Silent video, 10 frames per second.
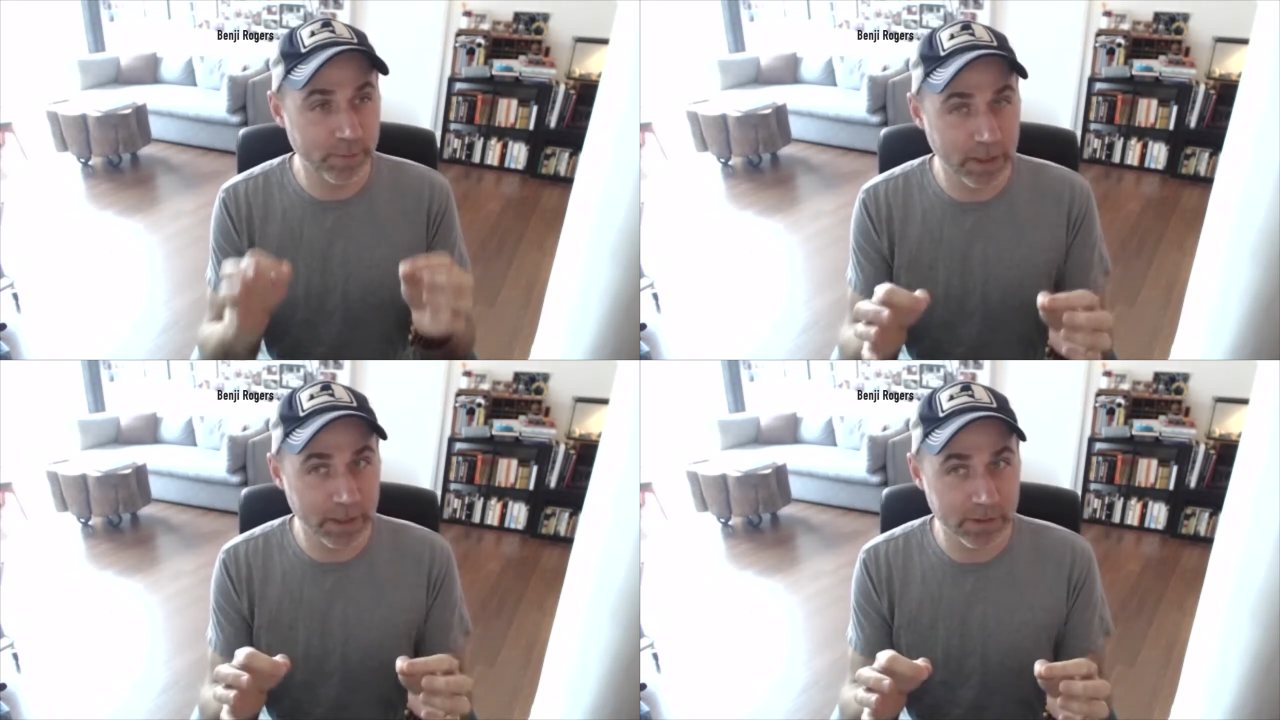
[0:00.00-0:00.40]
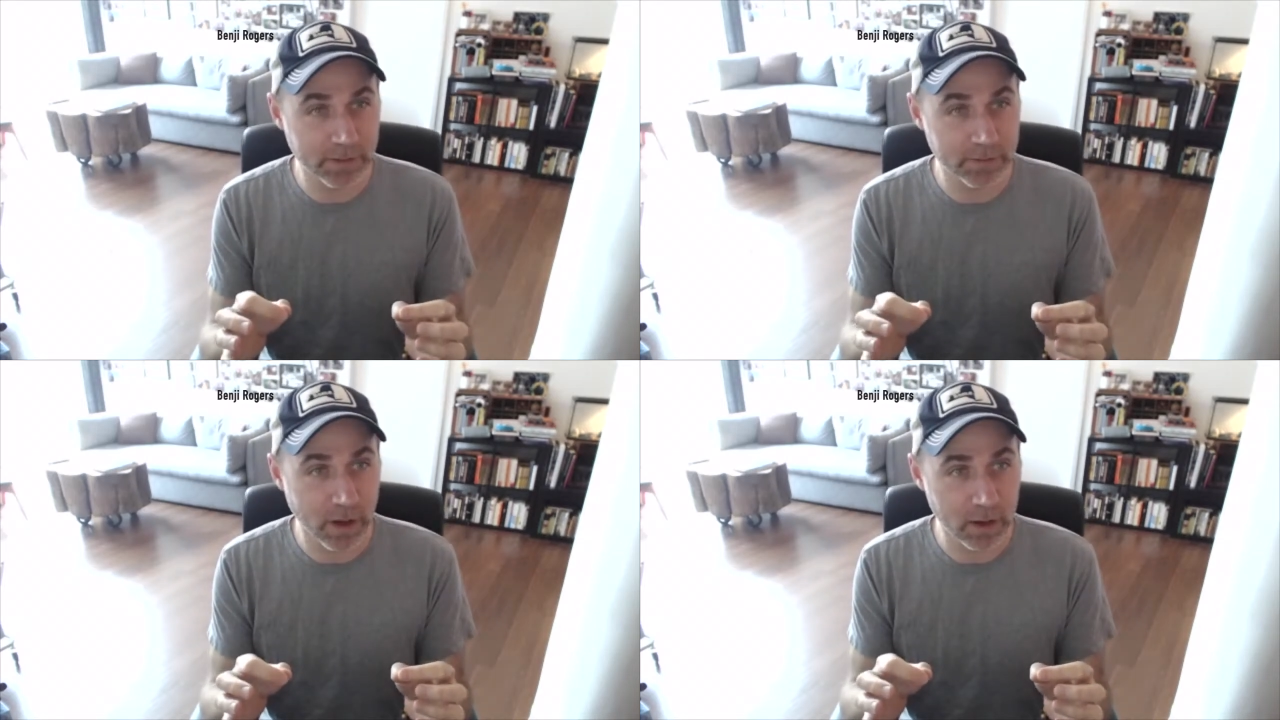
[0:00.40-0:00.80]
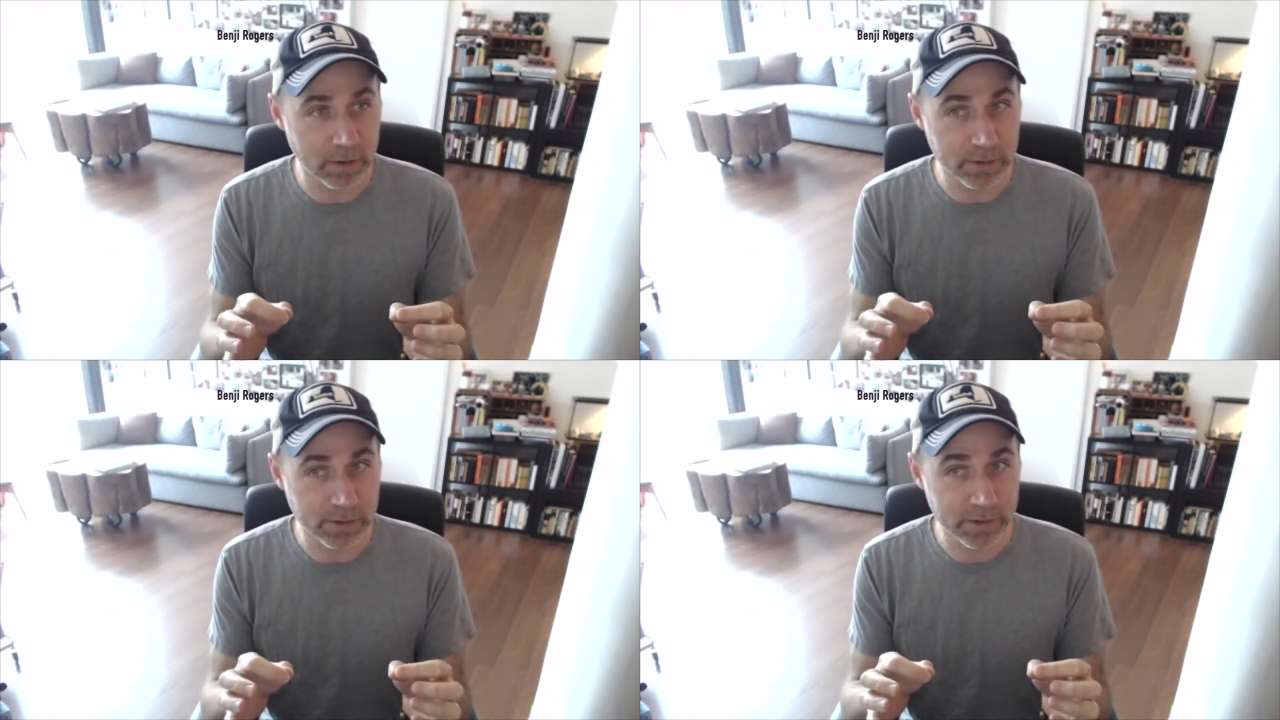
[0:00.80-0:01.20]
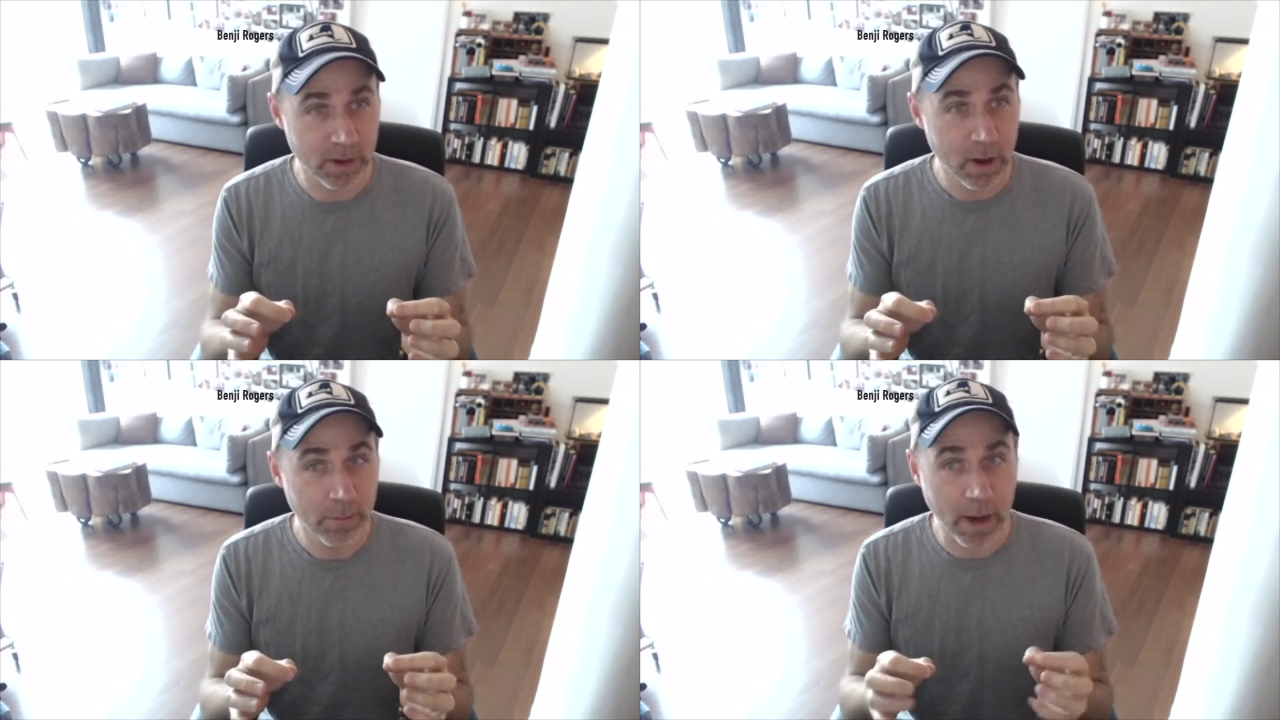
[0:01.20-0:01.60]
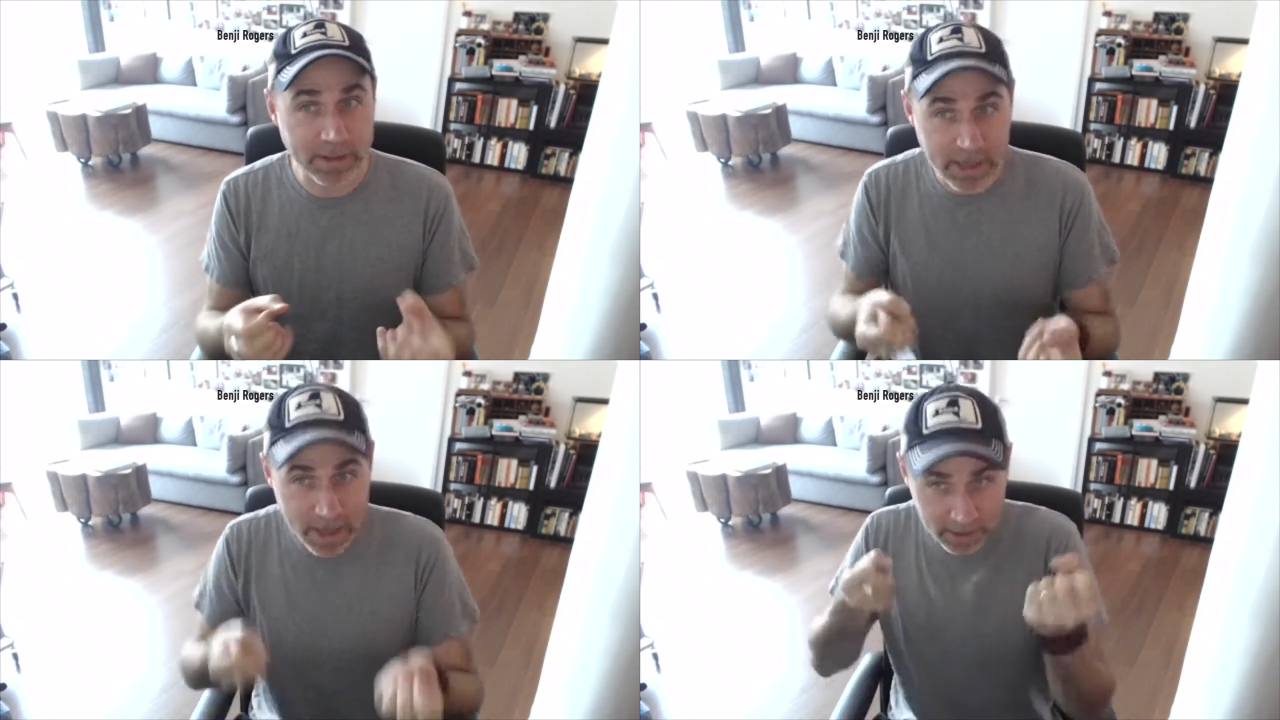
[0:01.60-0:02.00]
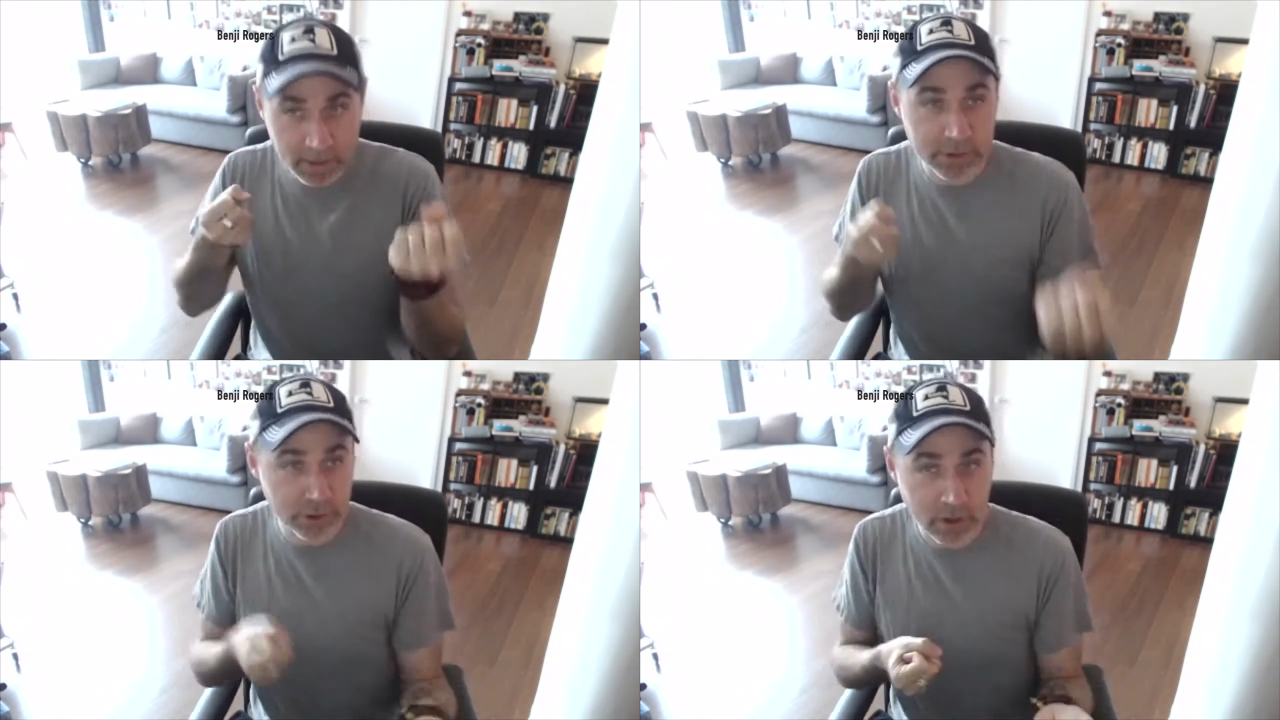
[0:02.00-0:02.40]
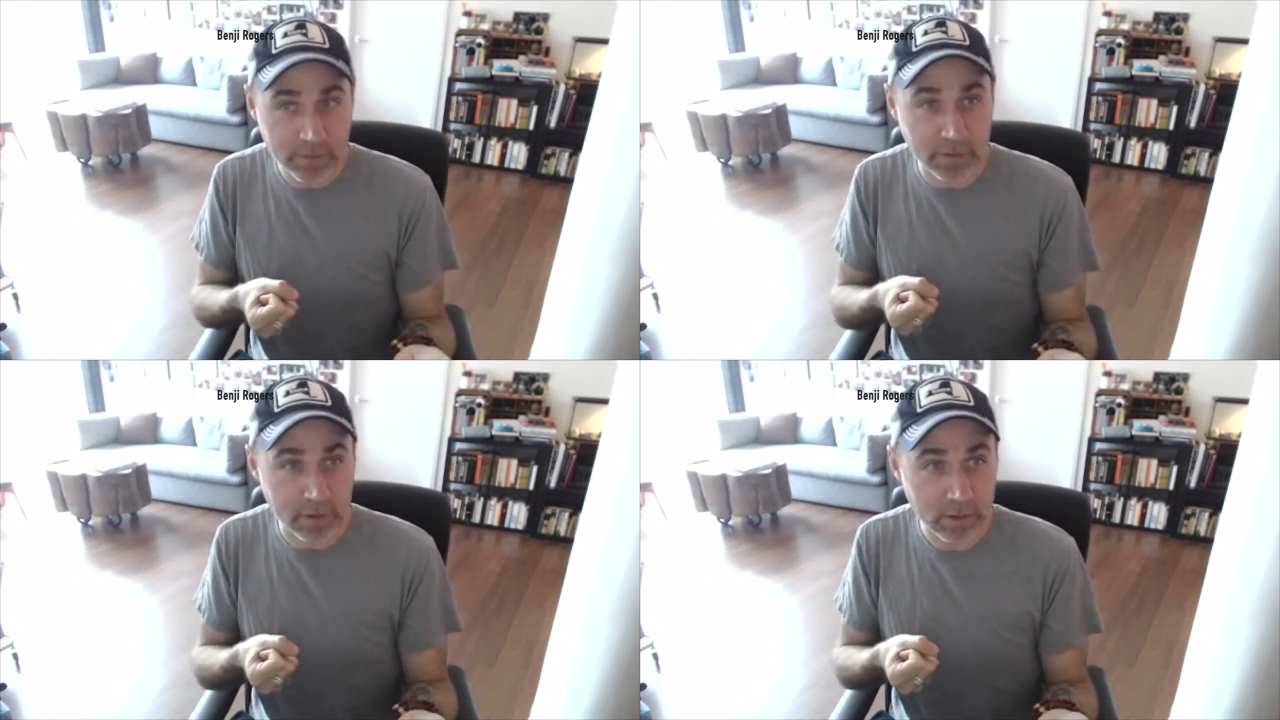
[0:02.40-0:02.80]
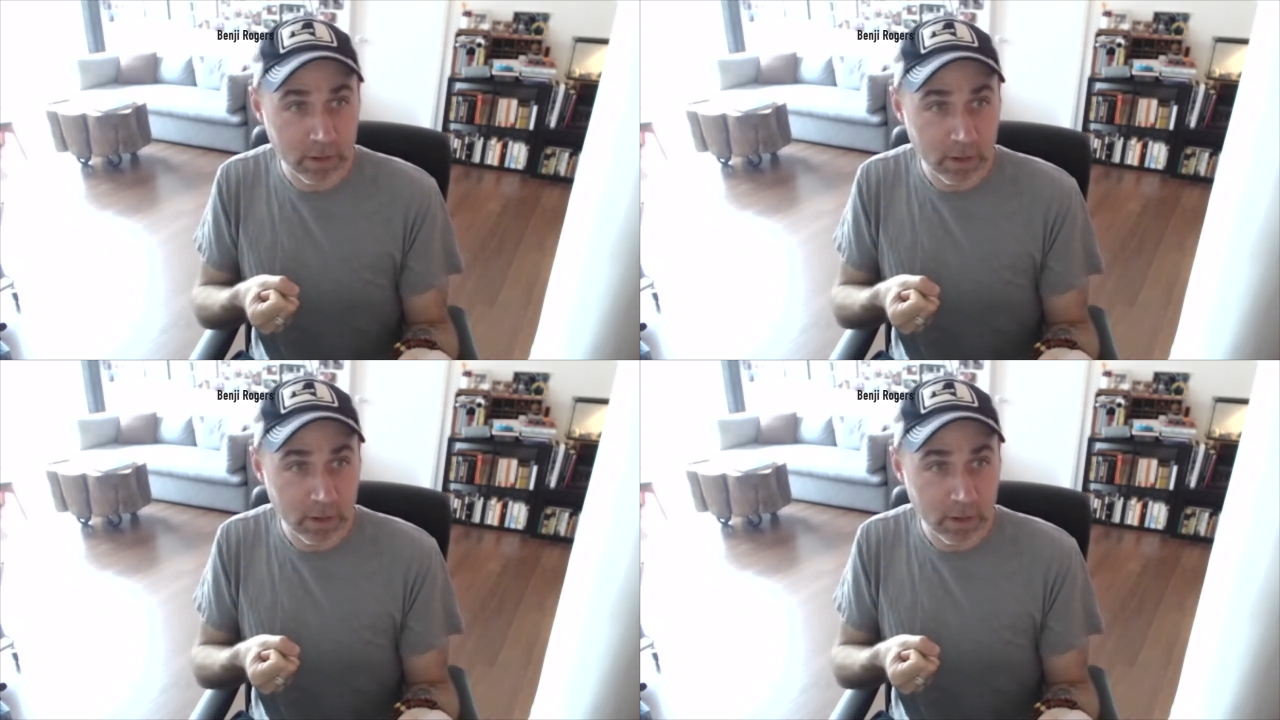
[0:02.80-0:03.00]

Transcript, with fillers: billions of dollars by taking a shovel